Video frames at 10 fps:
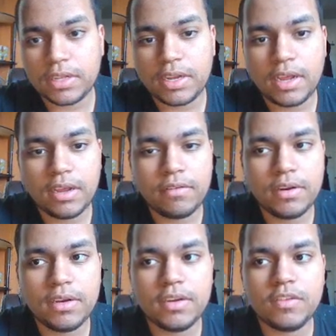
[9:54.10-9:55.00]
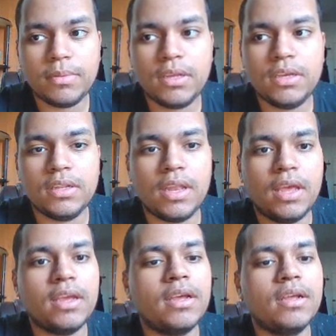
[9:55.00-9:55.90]
and I already explained.
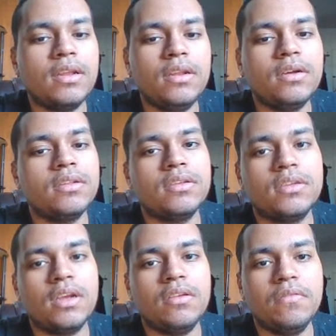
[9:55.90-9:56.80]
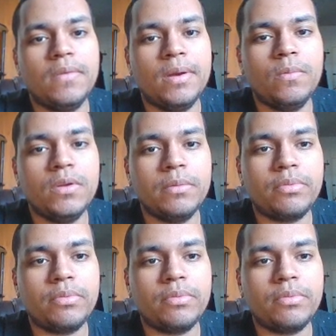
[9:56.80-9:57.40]
Like, look, this is how you find winning